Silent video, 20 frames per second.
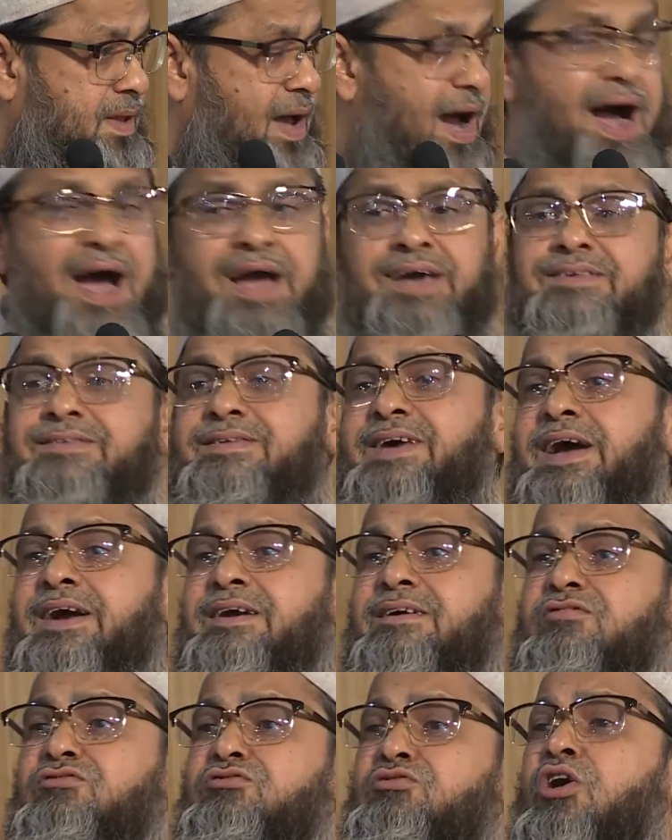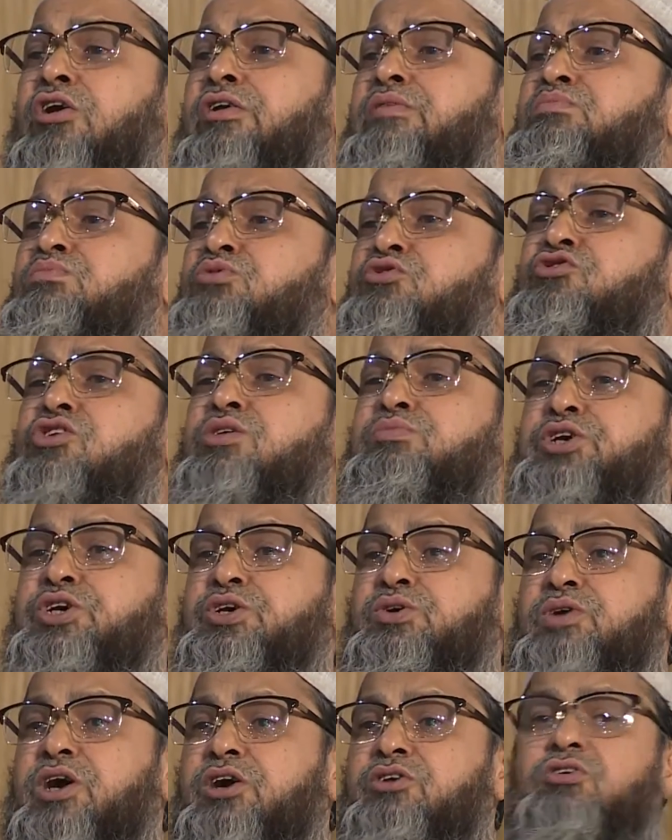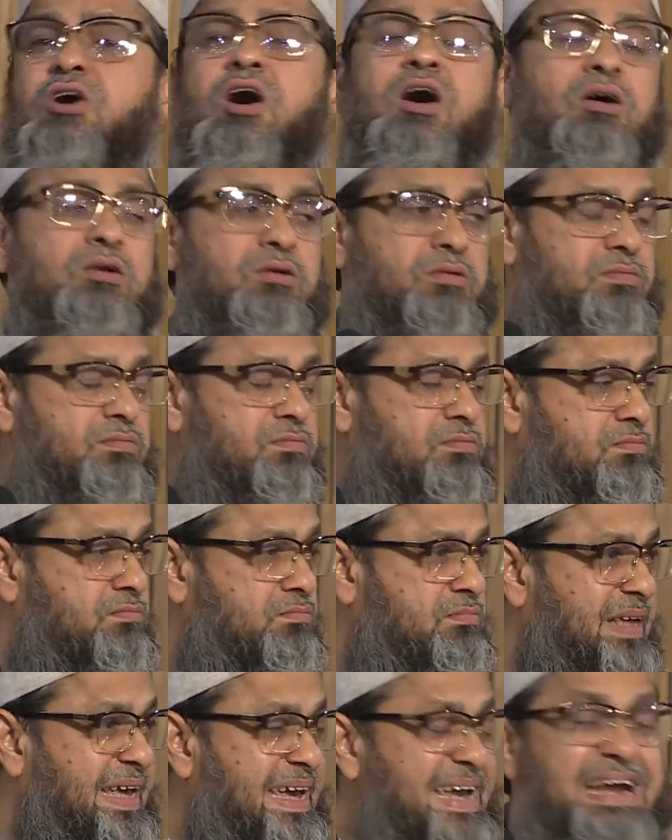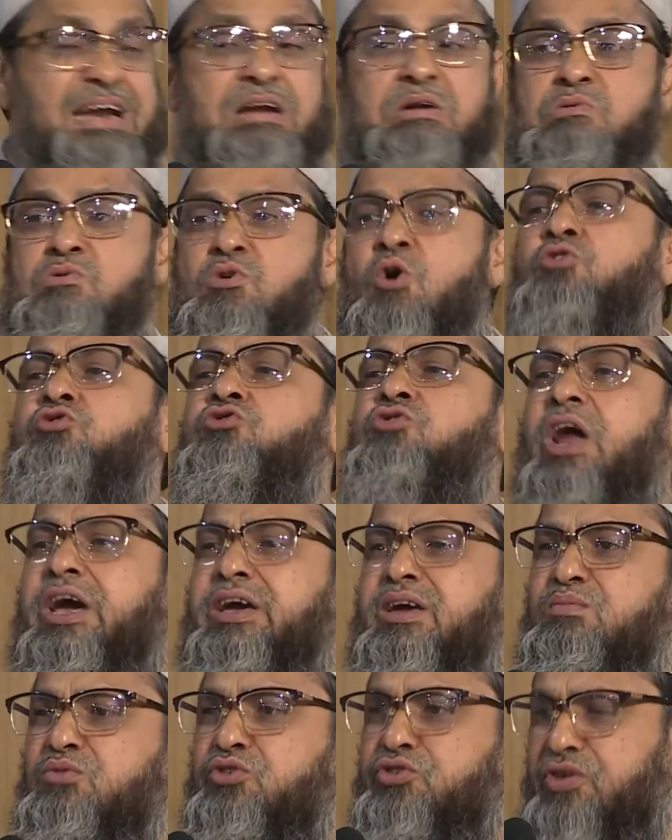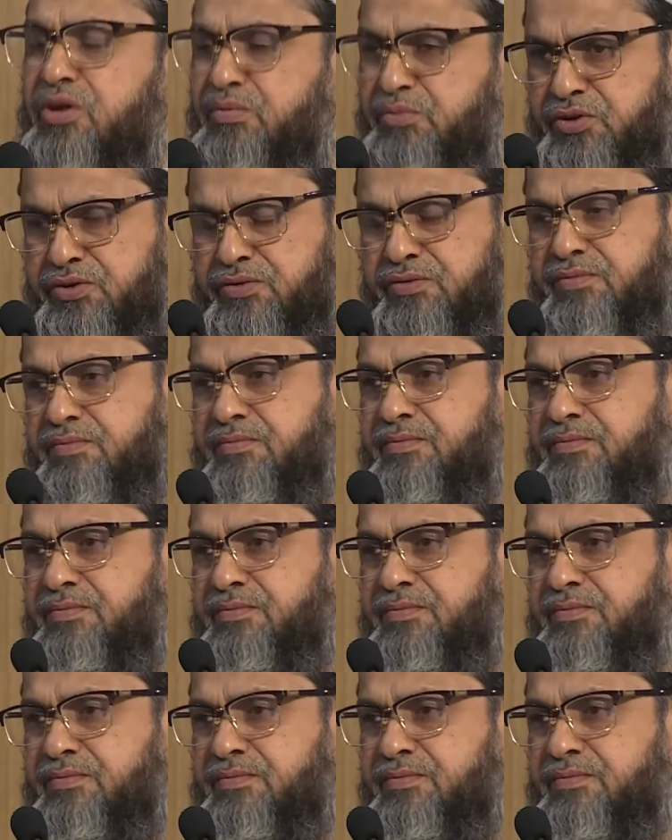I say it is not a Muslim issue at all. It looks like a Muslim issue.